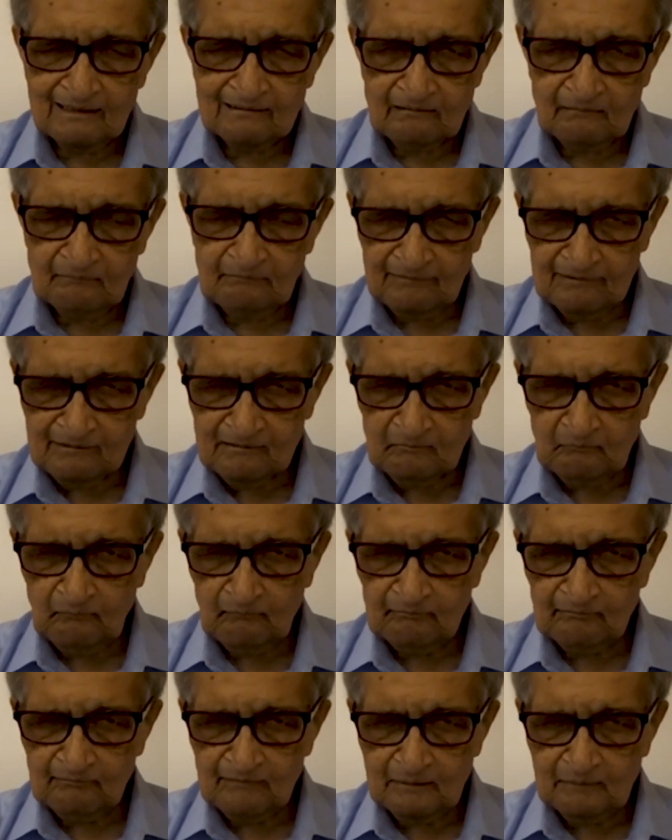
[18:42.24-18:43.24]
So first of
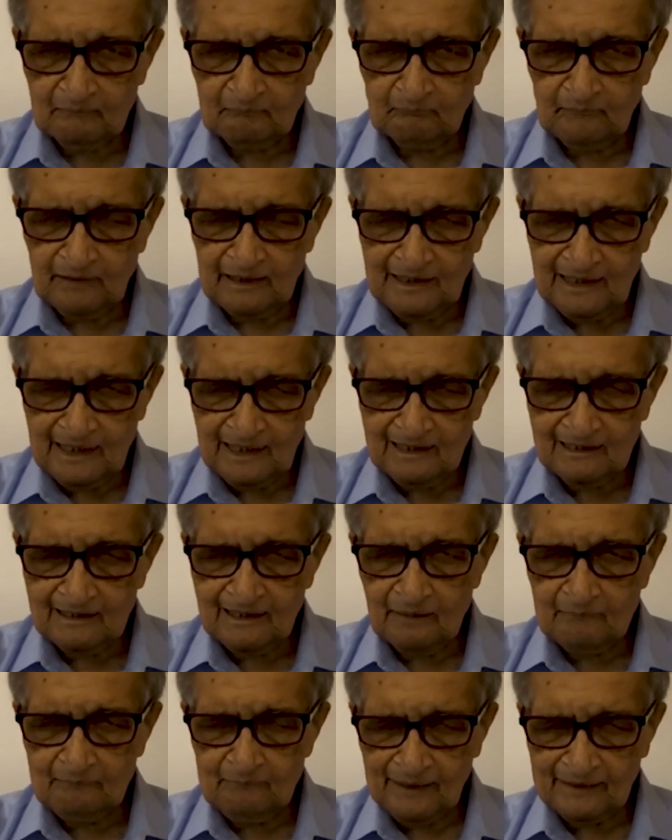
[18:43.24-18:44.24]
all, we
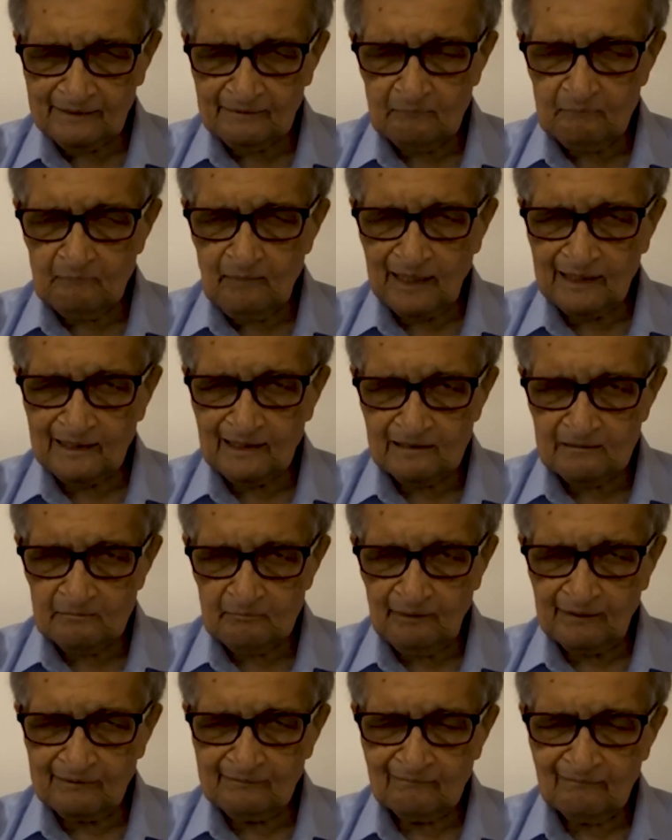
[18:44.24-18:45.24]
need a better
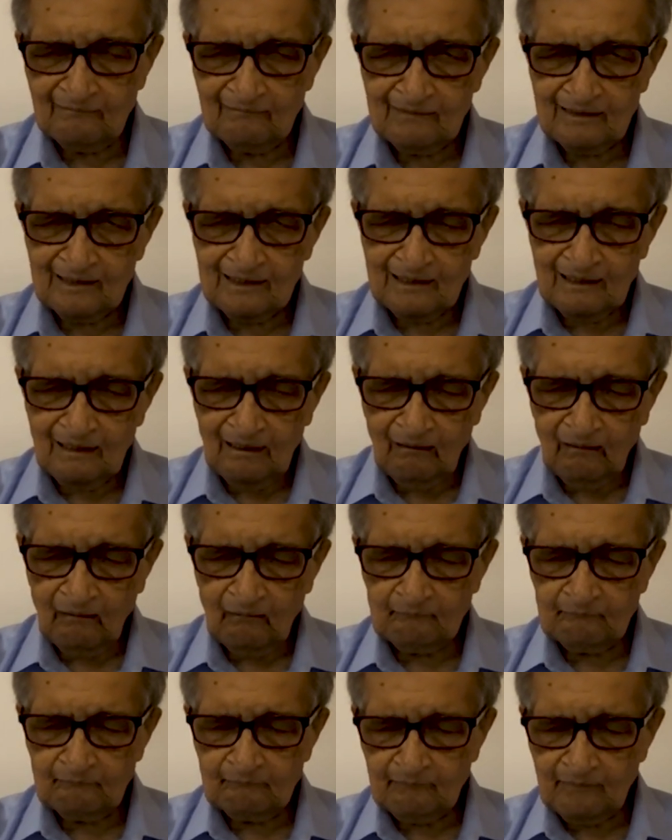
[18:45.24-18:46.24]
management
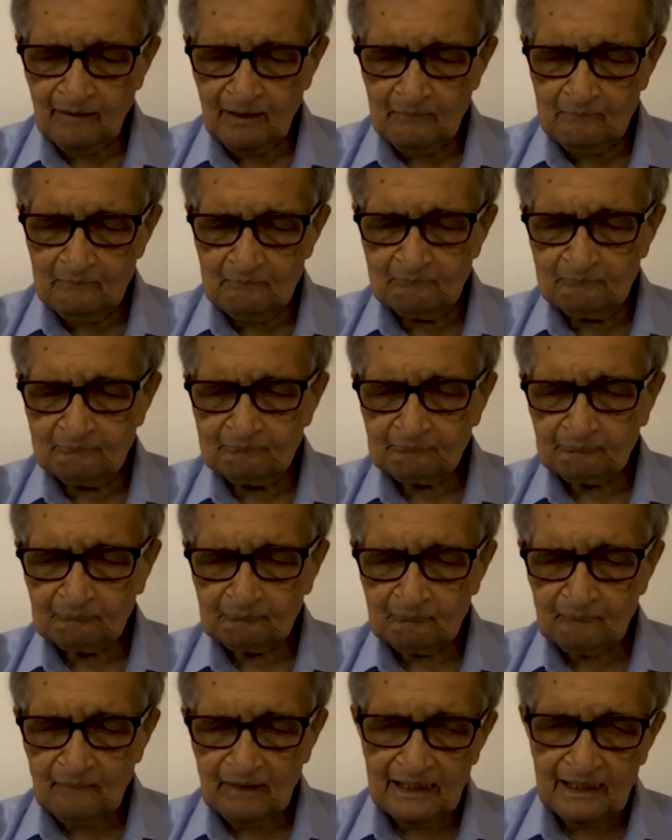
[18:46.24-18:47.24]
of
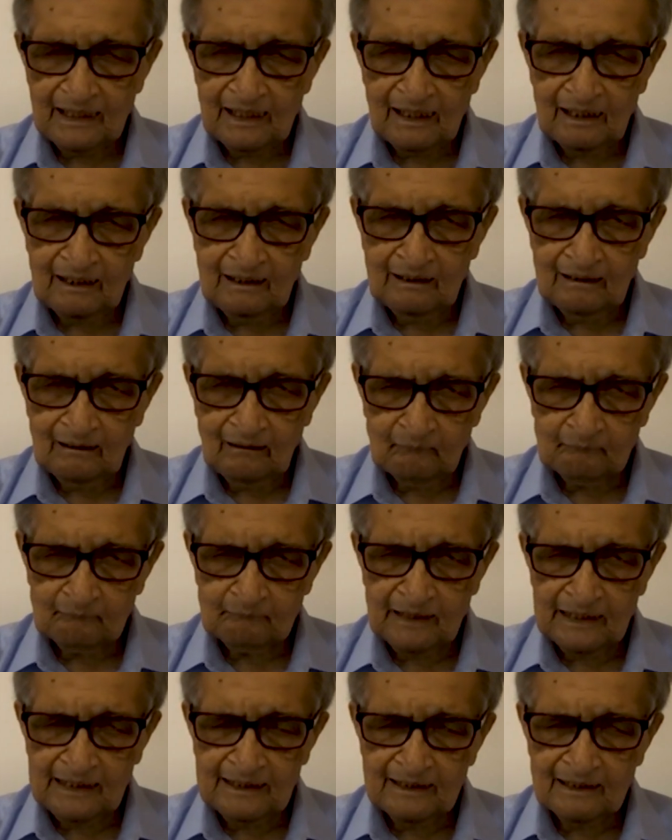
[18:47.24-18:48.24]

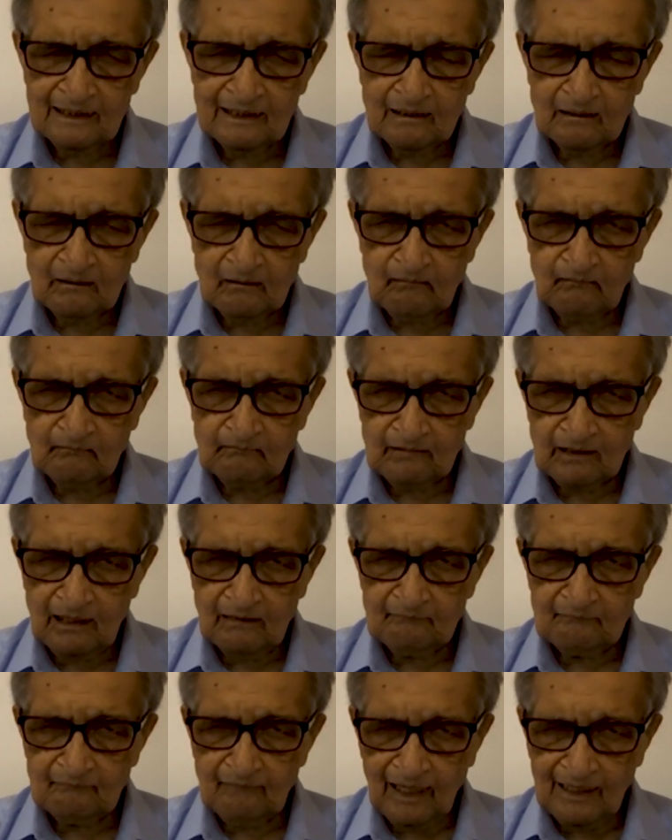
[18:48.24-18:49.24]
the
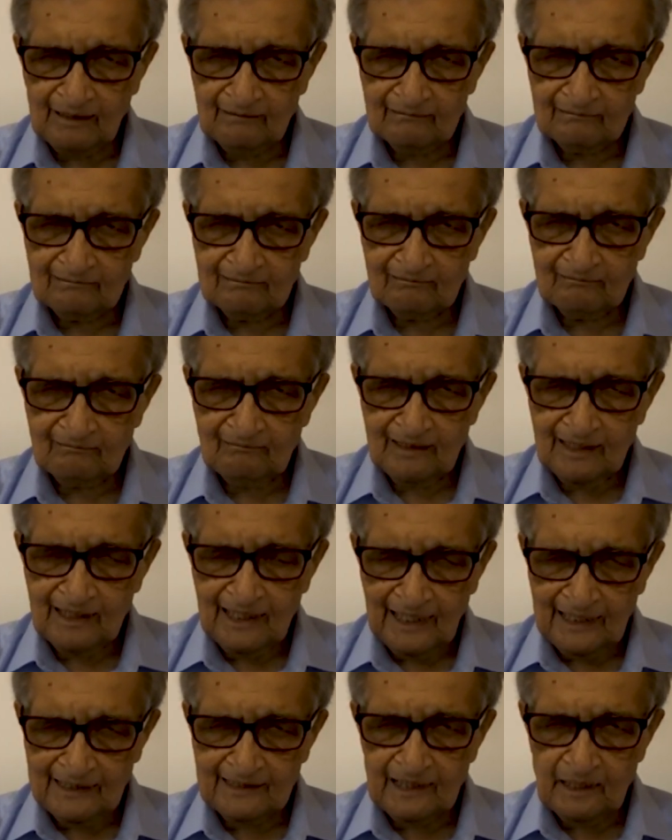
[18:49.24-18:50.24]
coronavirus
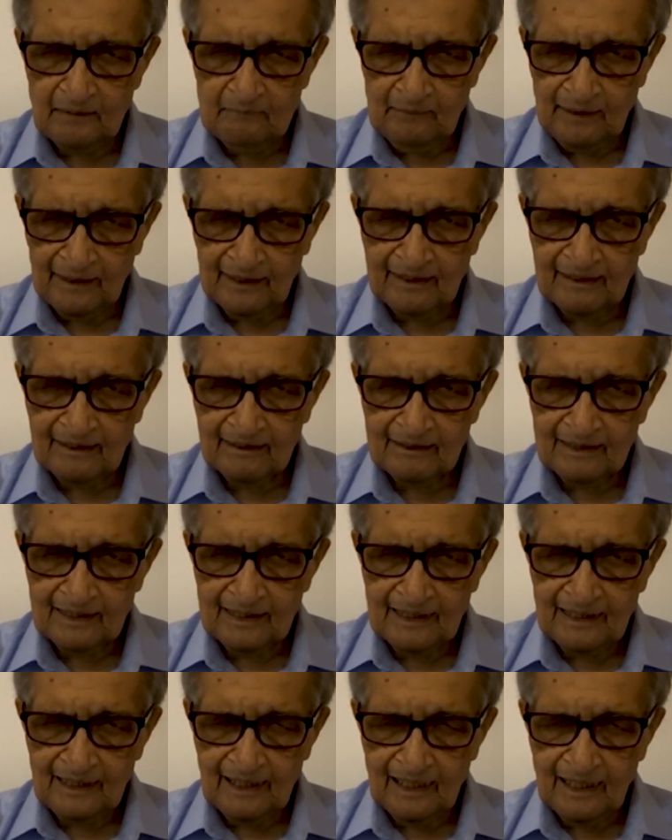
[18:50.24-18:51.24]
endemic,
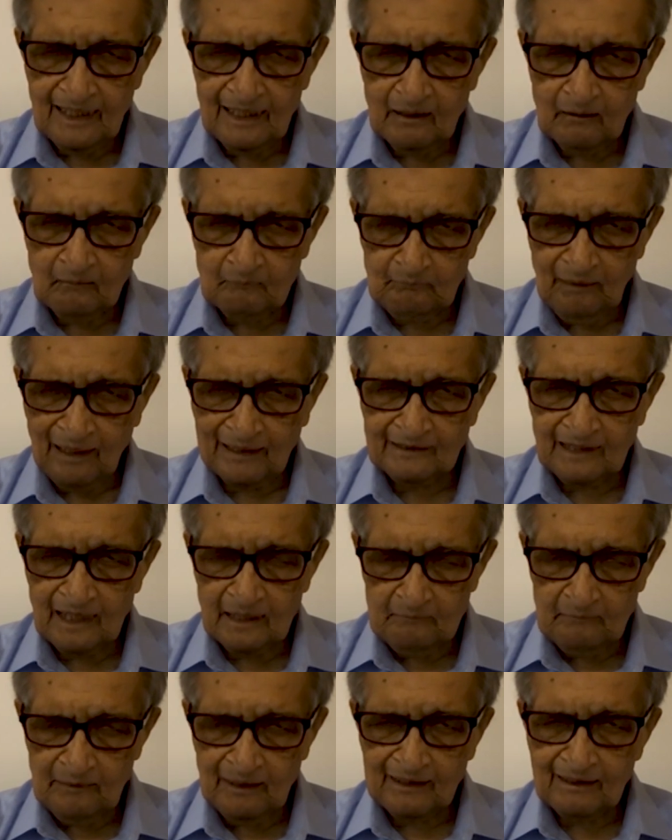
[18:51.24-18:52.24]

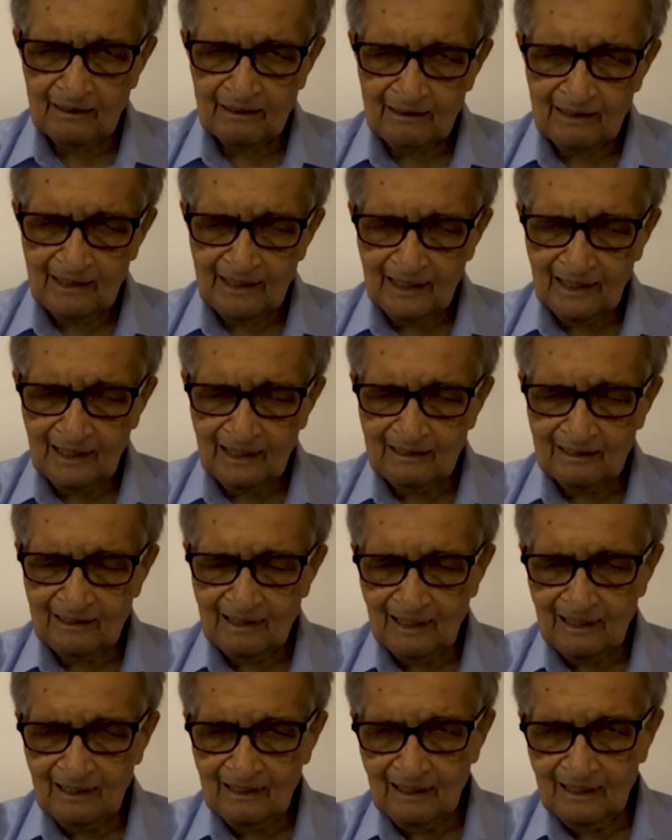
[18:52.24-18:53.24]
pandemic
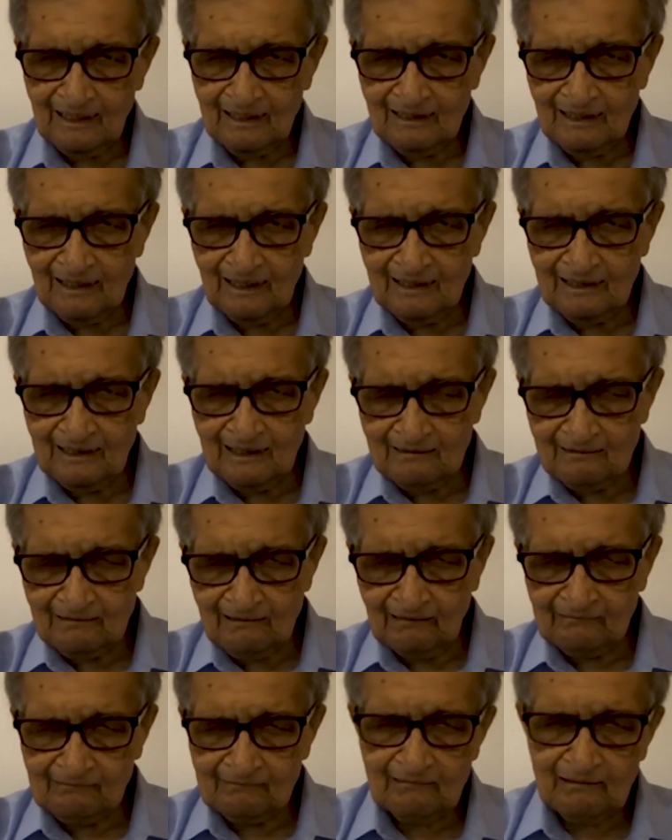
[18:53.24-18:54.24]
in this
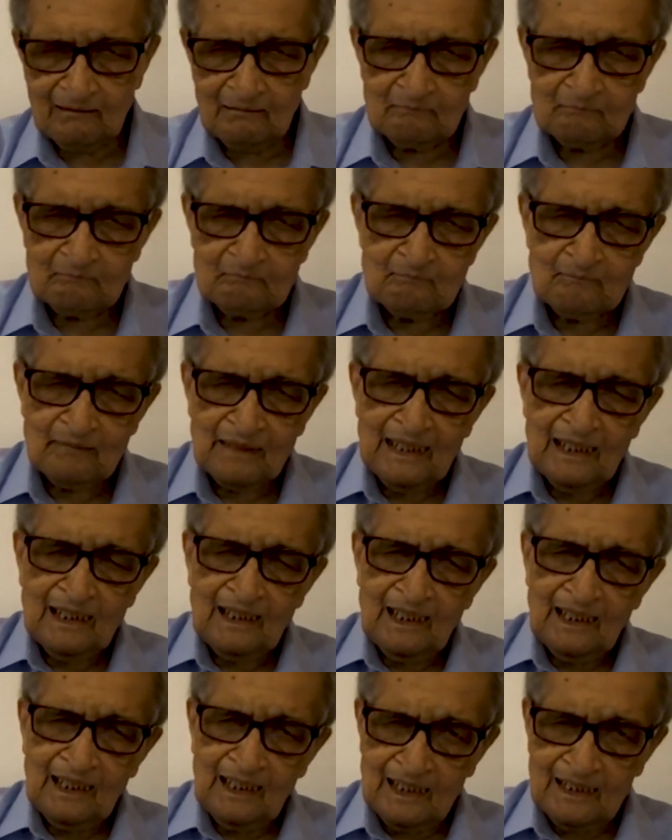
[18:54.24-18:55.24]
country.
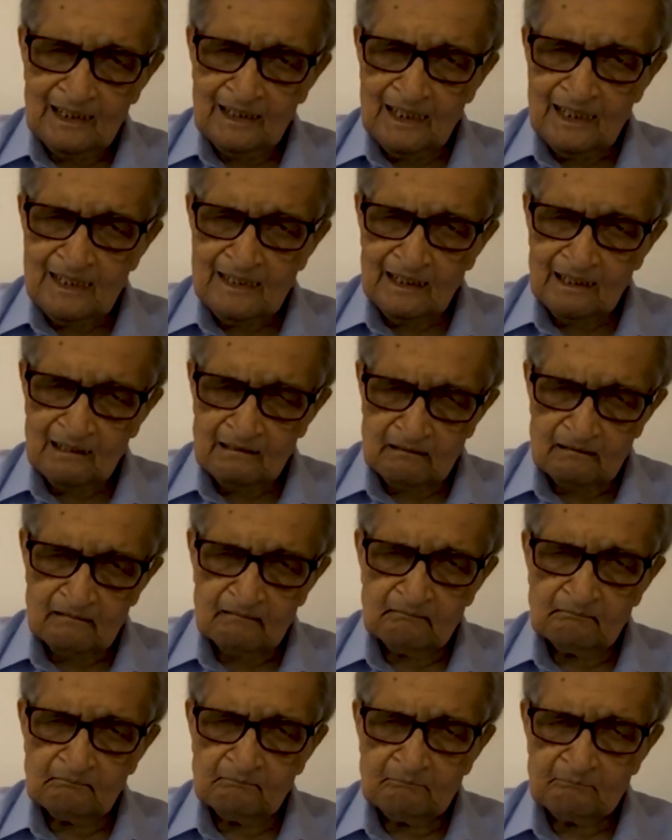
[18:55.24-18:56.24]
In India
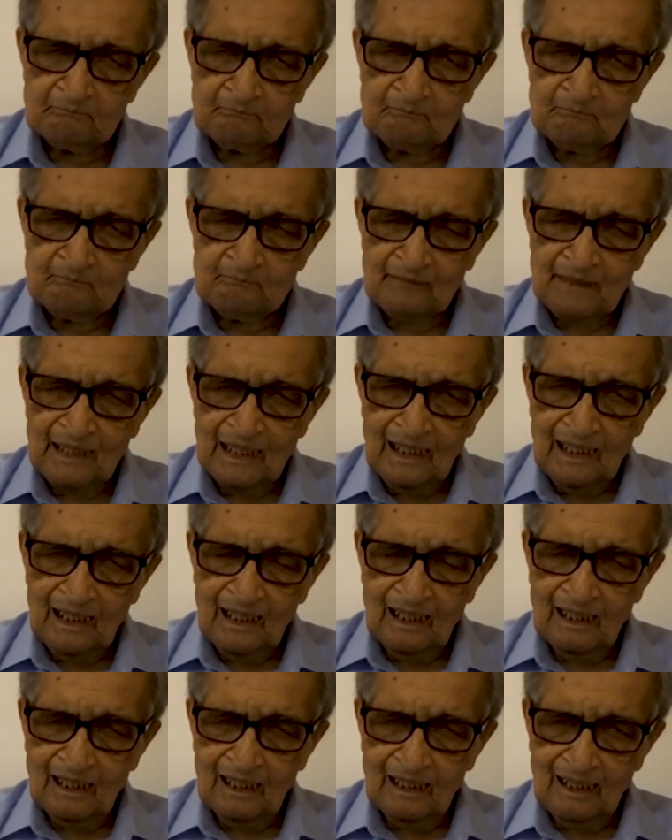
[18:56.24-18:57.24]
too,
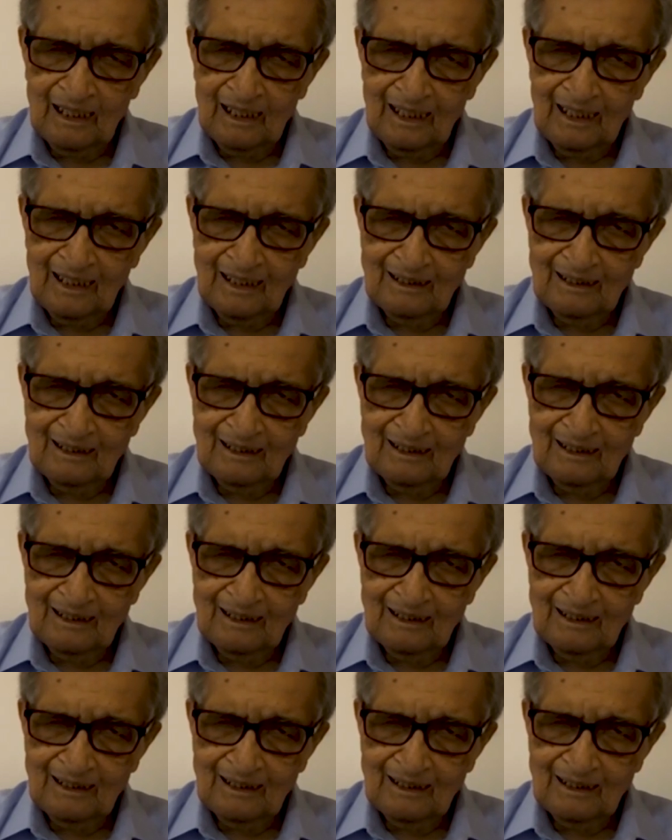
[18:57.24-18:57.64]
uh,